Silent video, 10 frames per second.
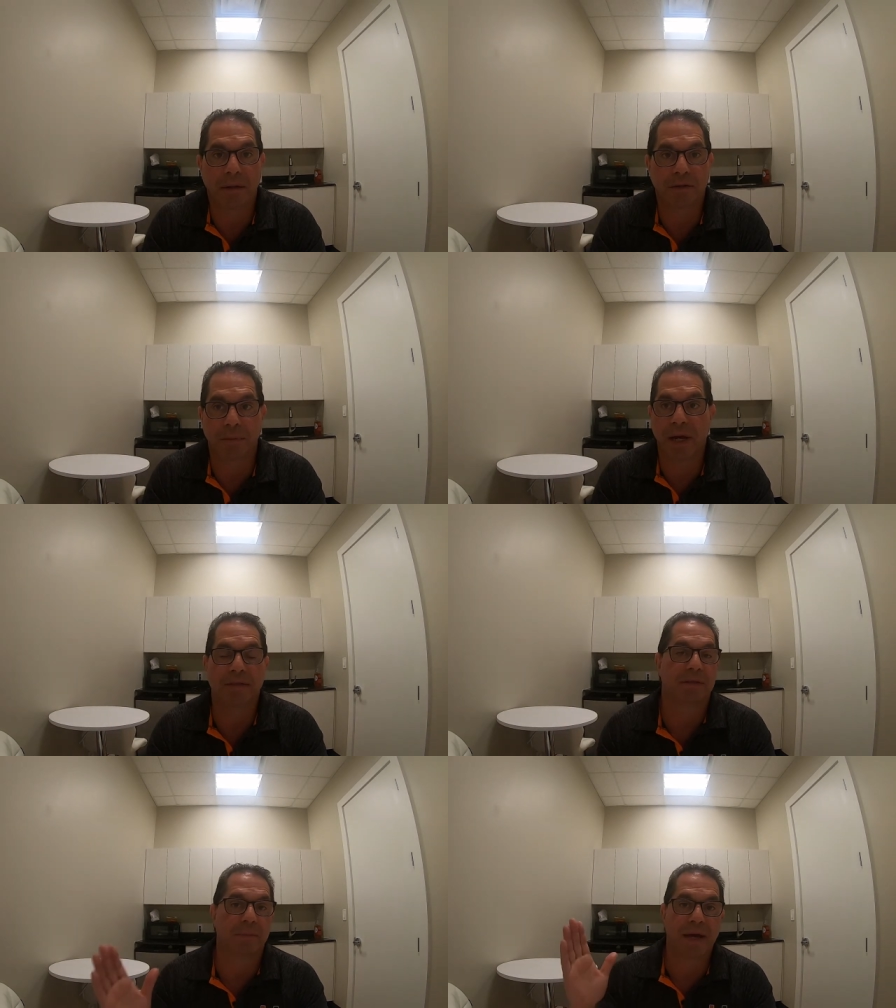In some
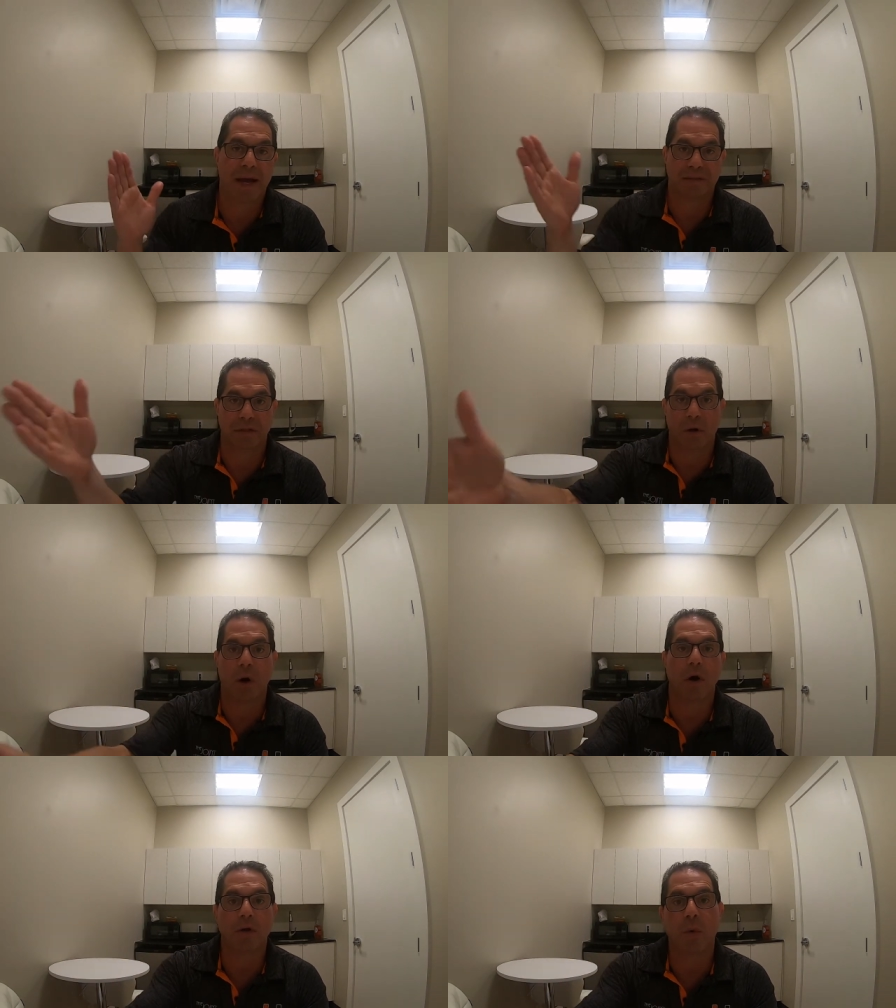cases, I'm casting
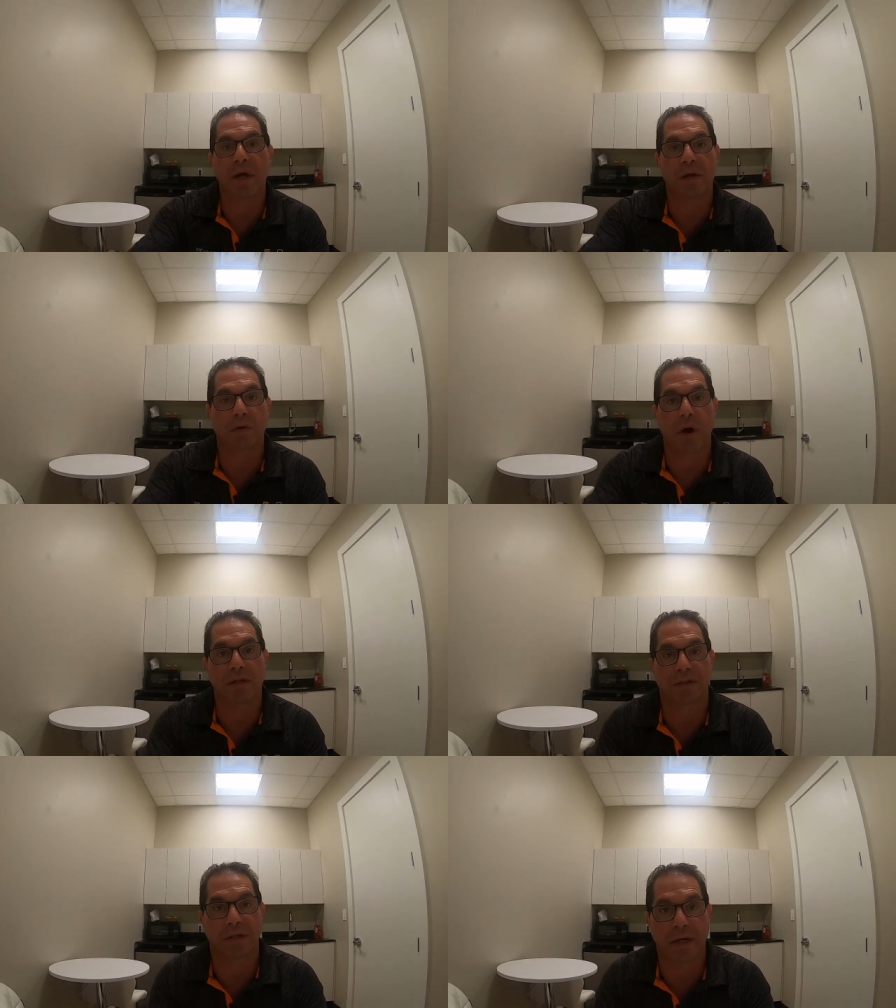all the way
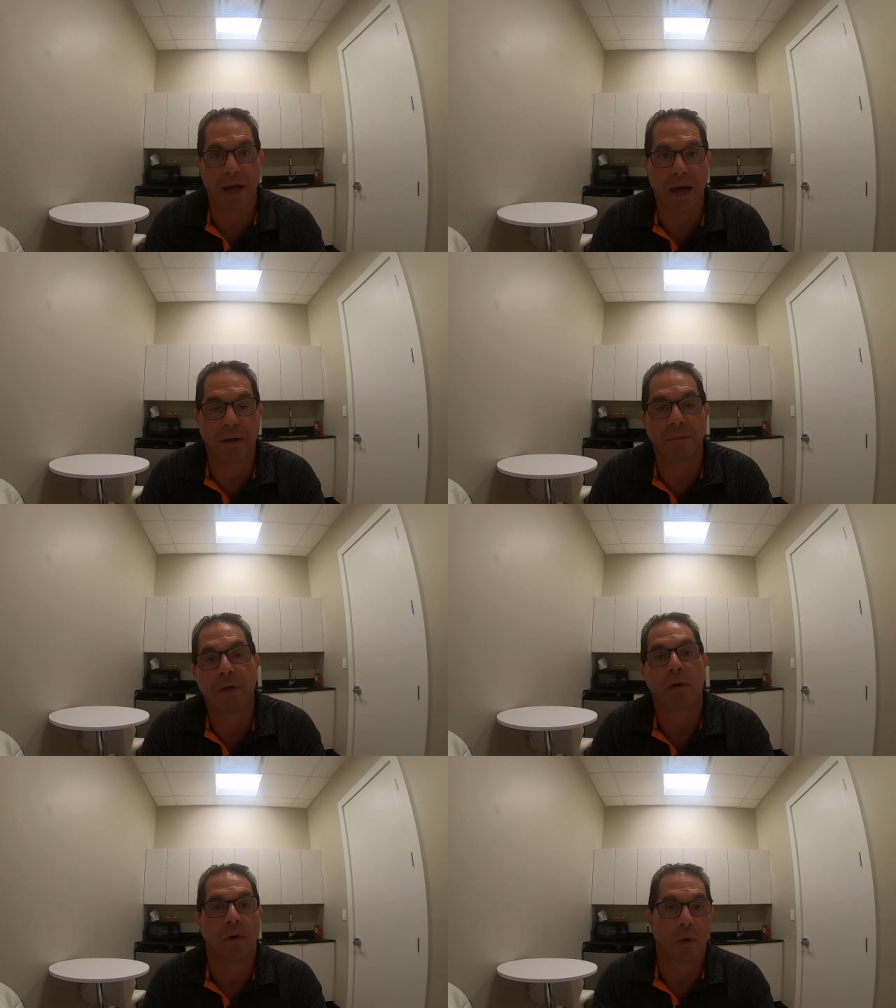across the canal
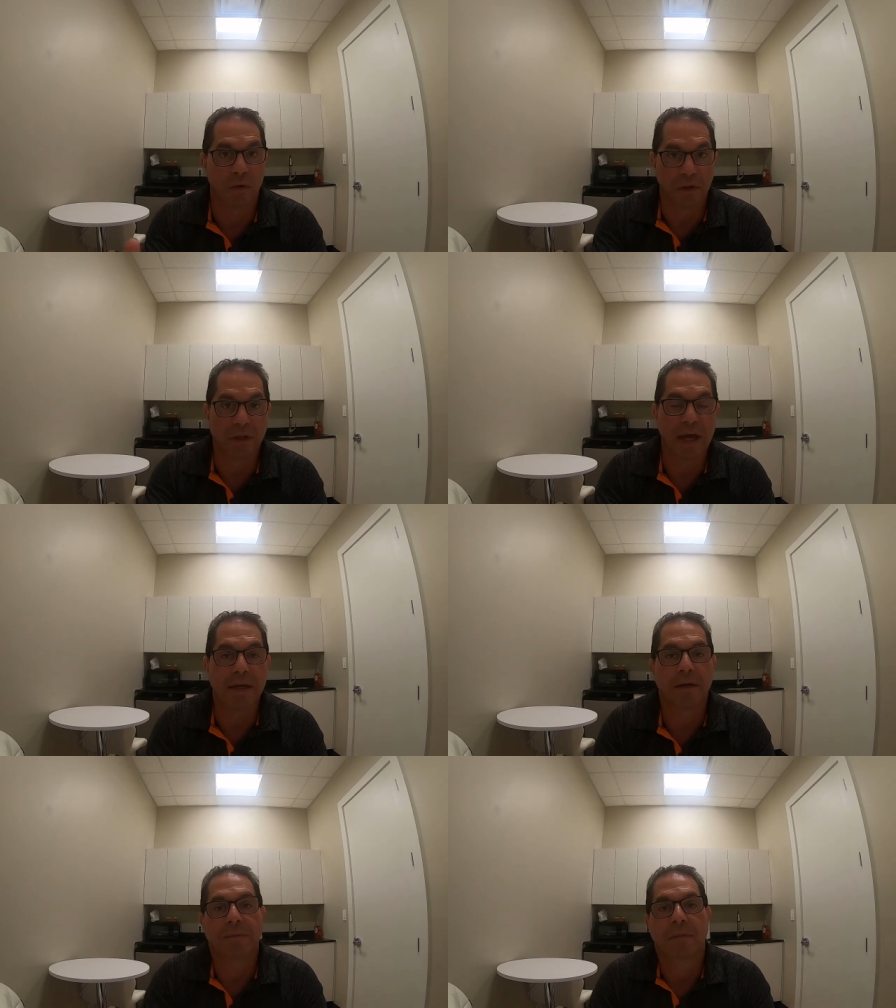or the lake,